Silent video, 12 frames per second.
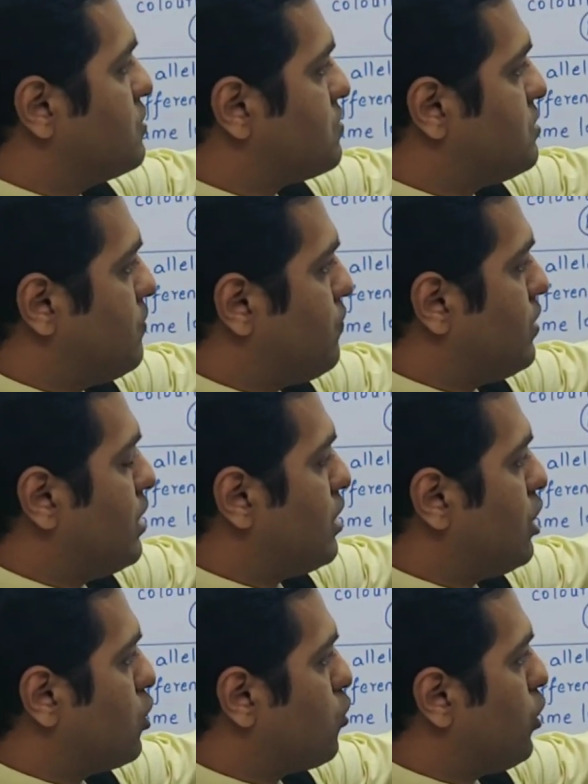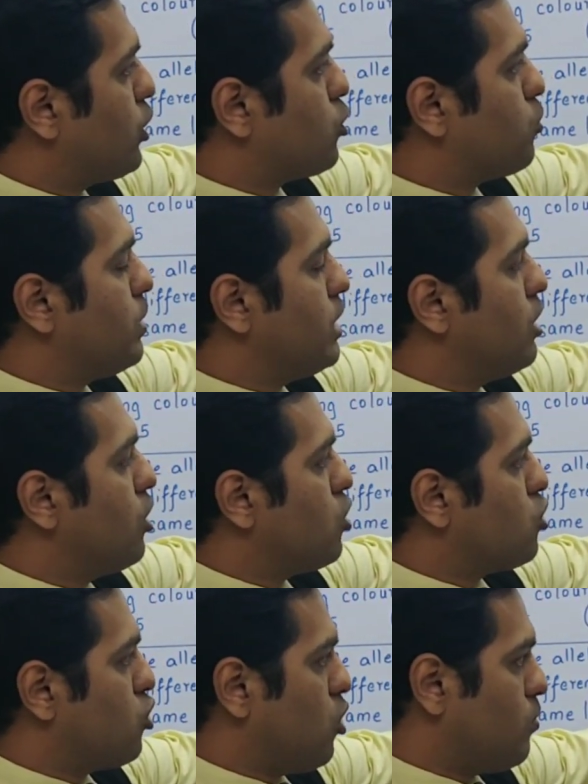is definitely going to be
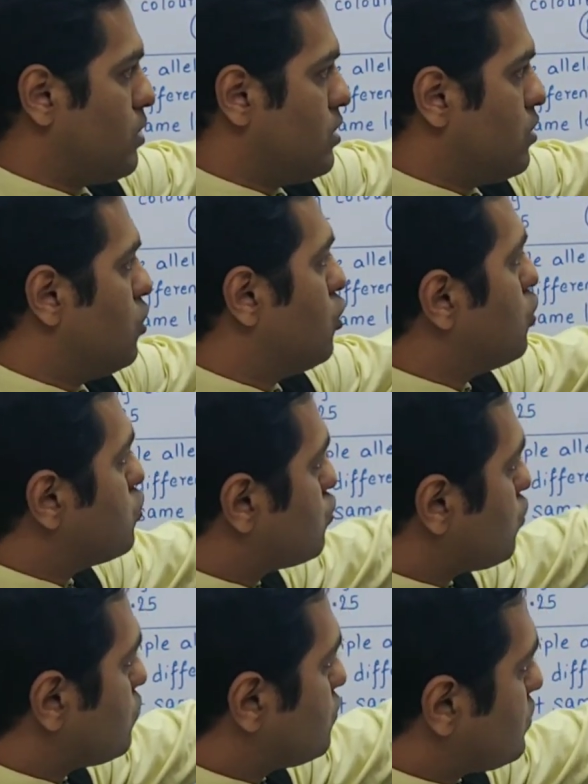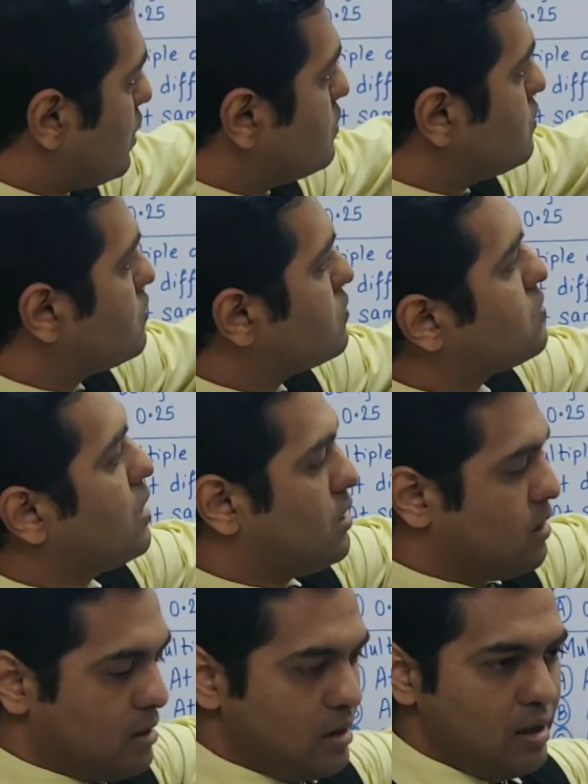normal. So son's
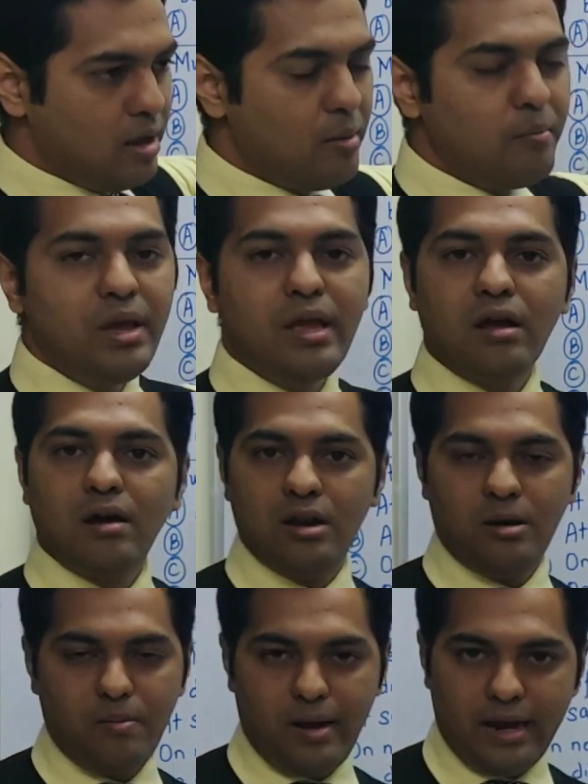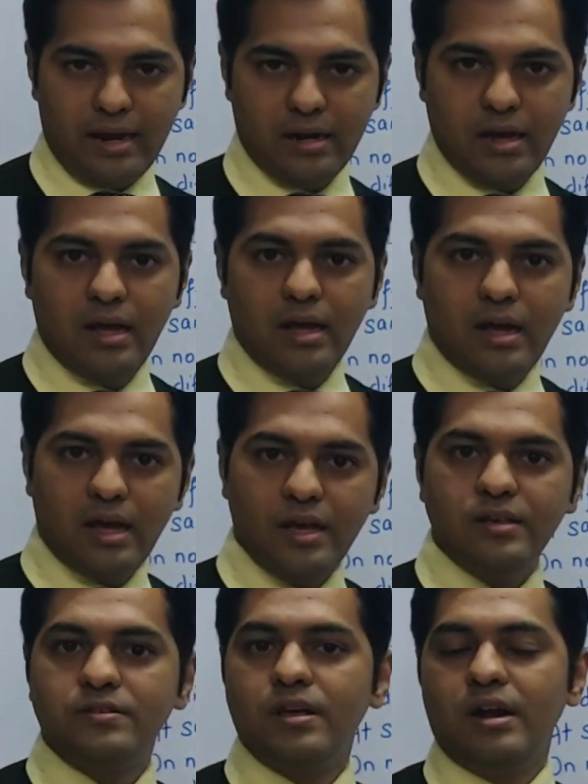son being colorblind
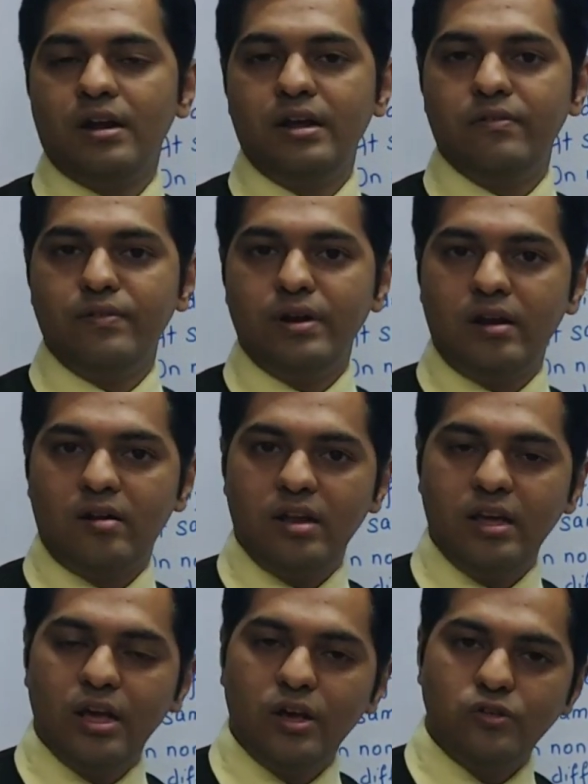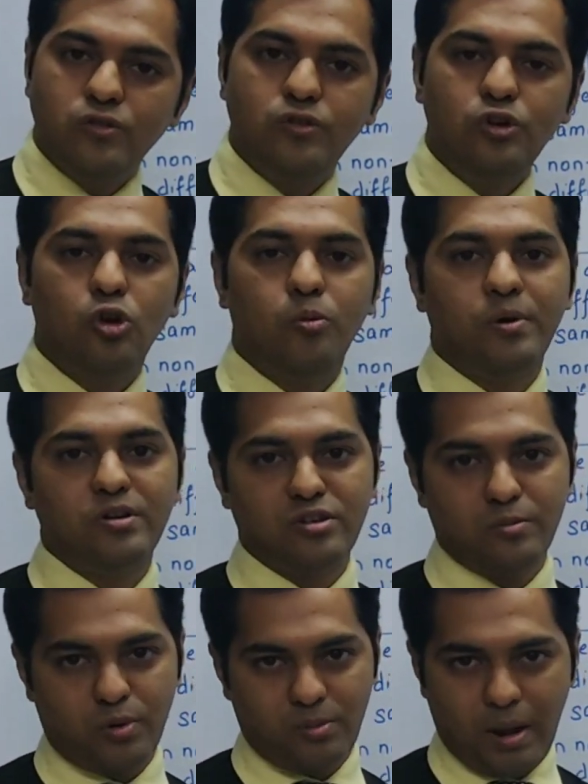is definitely
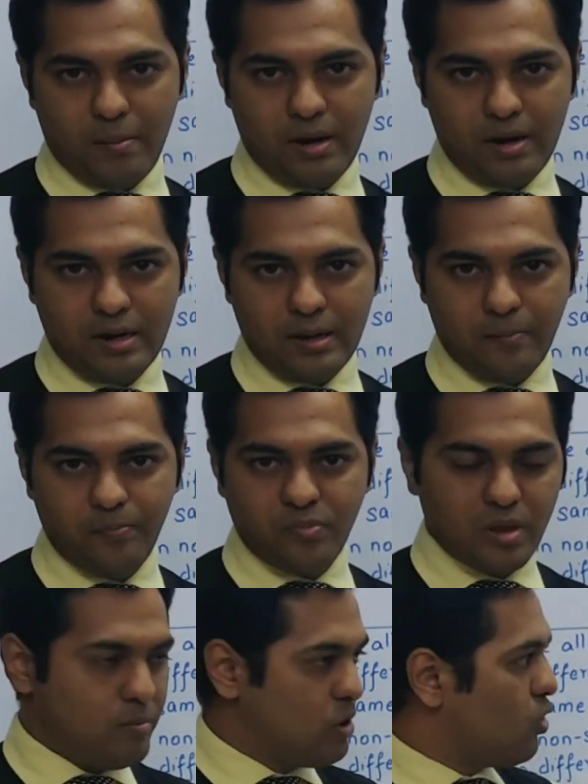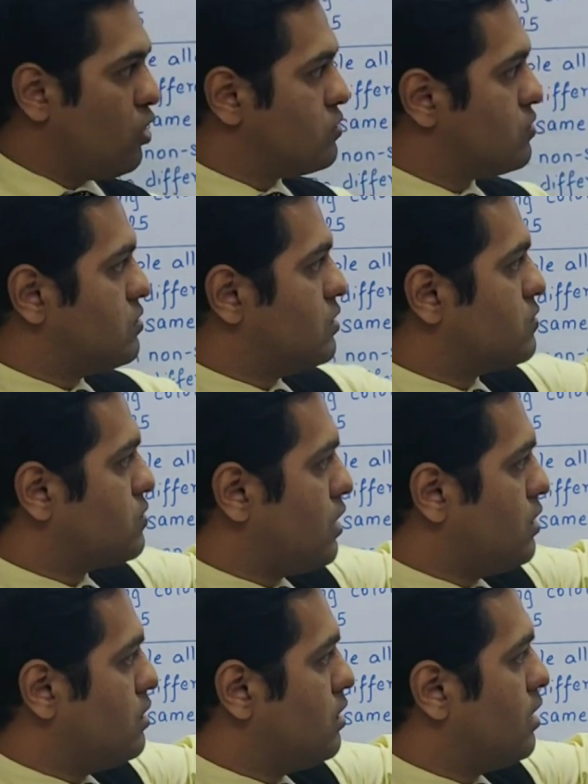0% probability, because the
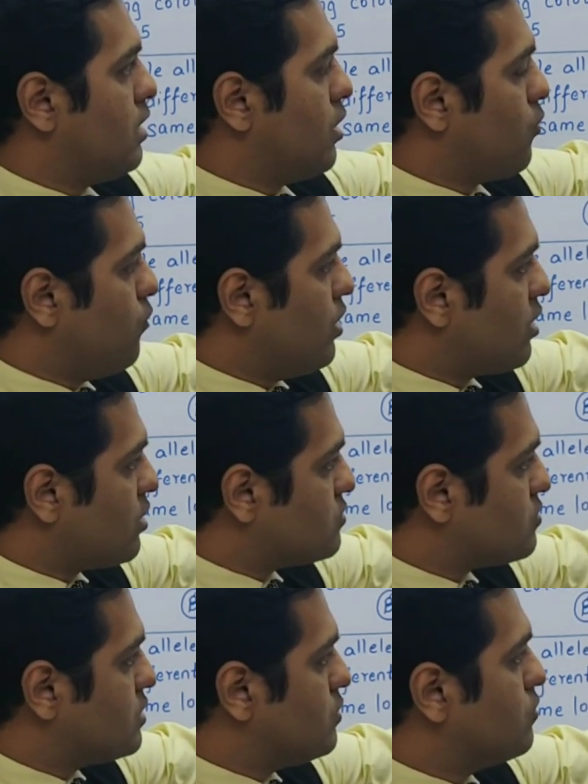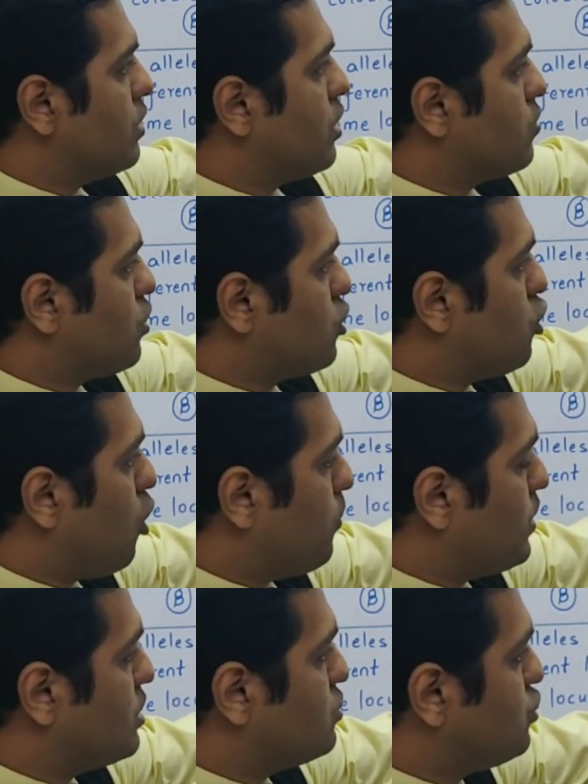son will receive the
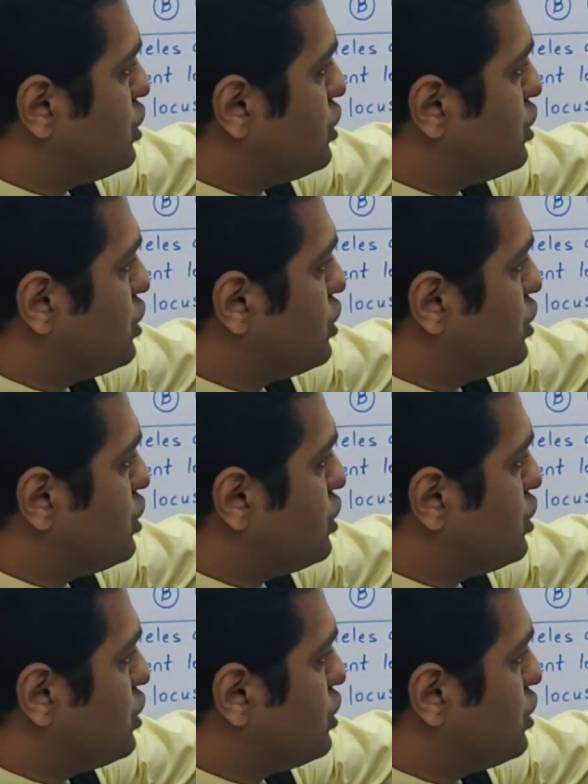dominant